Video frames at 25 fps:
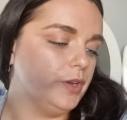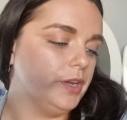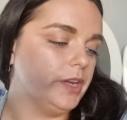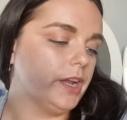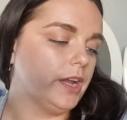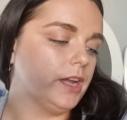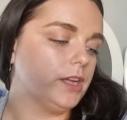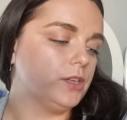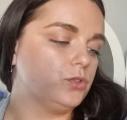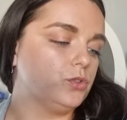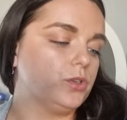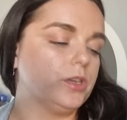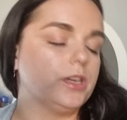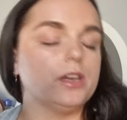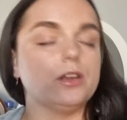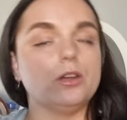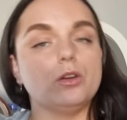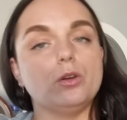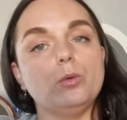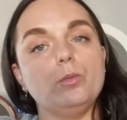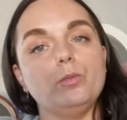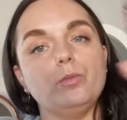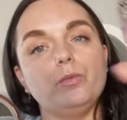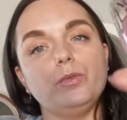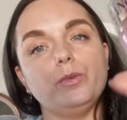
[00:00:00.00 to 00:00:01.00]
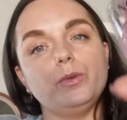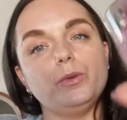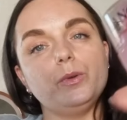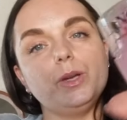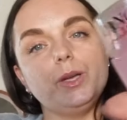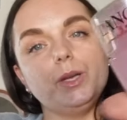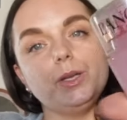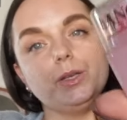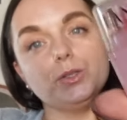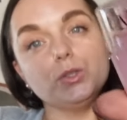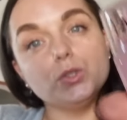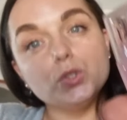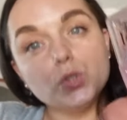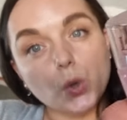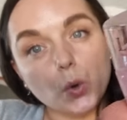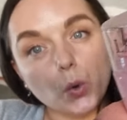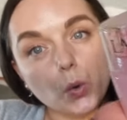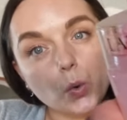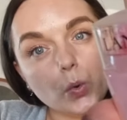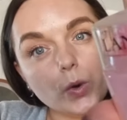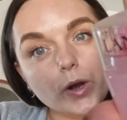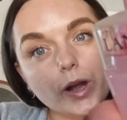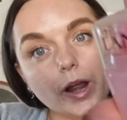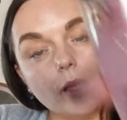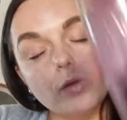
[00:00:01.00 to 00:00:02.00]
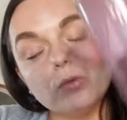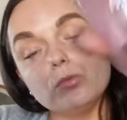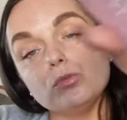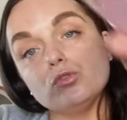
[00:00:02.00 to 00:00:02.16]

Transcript: Rehydrating Comforting Toner.